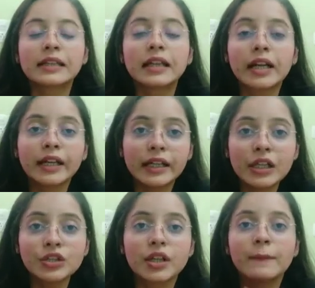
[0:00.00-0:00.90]
The
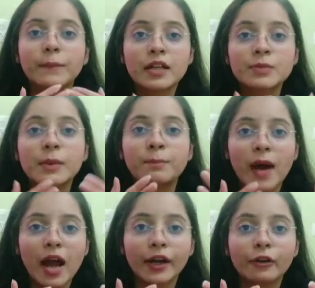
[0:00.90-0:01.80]
condition must be
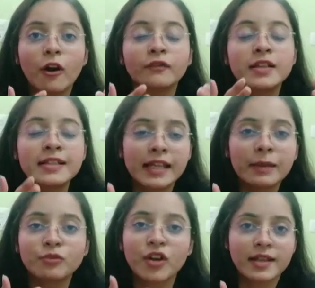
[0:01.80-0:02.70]
part of the
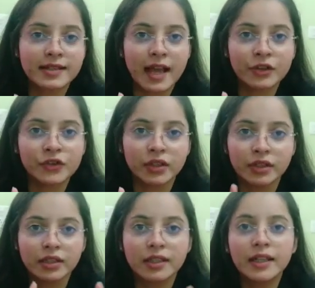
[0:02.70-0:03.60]
same transaction.